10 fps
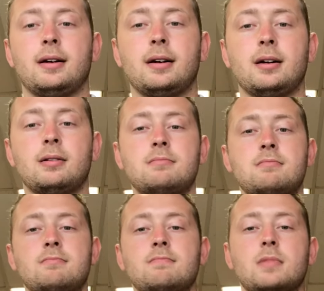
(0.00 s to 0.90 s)

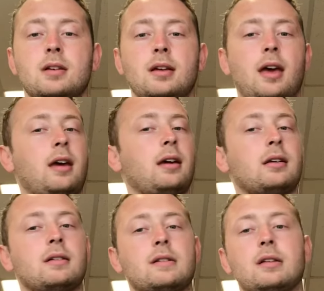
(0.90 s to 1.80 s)

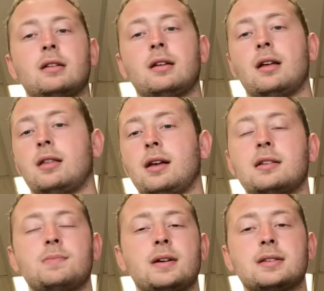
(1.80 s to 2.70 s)
and
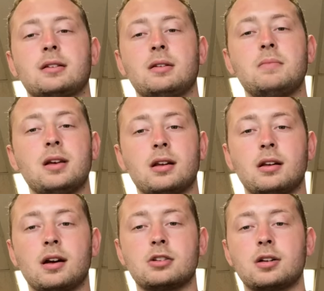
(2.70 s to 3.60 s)
that's basically me in a
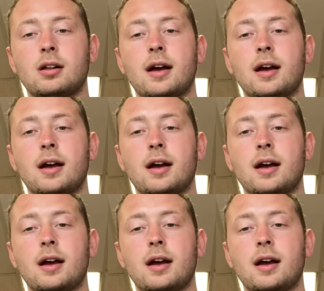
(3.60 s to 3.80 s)
nutshell.